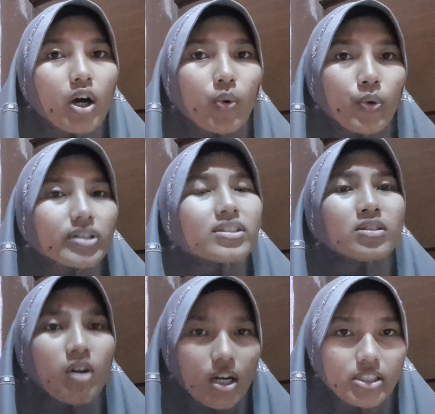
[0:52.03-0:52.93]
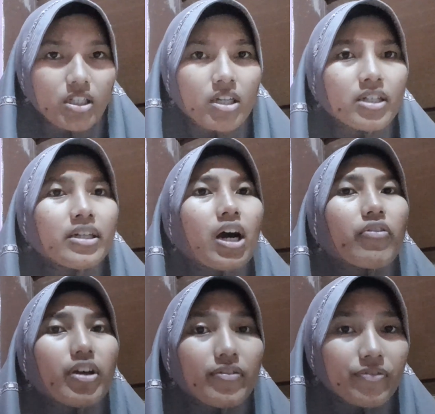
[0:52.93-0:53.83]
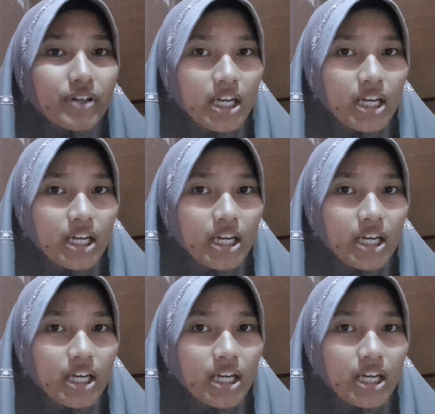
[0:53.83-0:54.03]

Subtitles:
would not know if